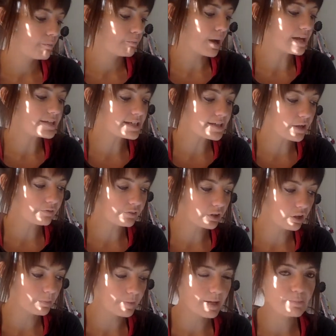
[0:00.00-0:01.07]
But I did
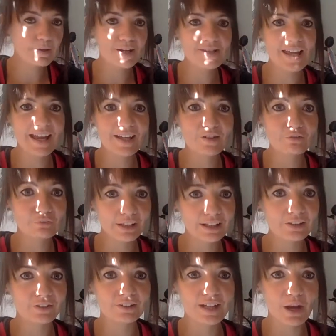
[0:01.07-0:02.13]
overcome it because I had a
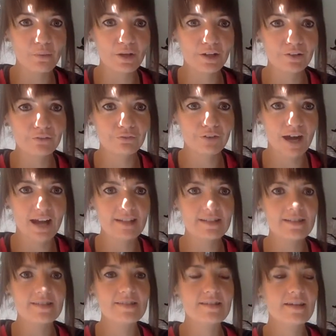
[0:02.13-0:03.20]
really good network of
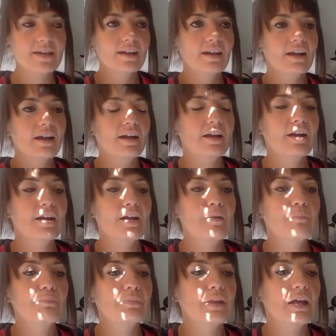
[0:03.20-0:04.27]
friends
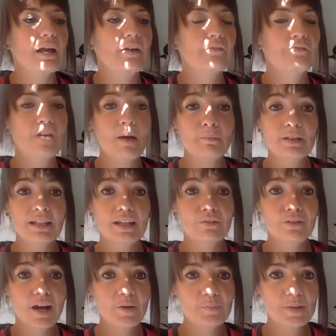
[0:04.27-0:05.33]
and family
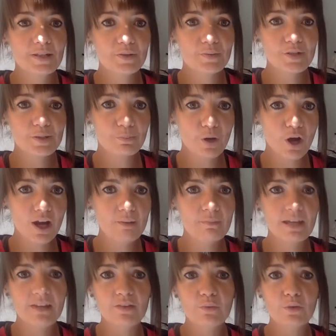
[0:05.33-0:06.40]
around me that were supporting
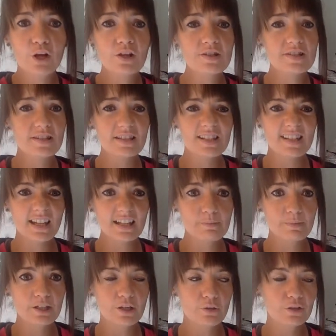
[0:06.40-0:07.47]
me and that were constantly telling
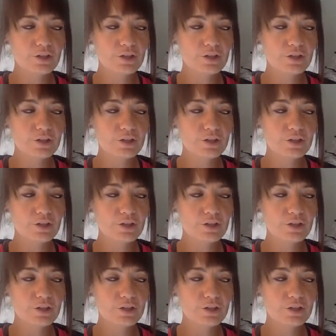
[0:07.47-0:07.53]
me,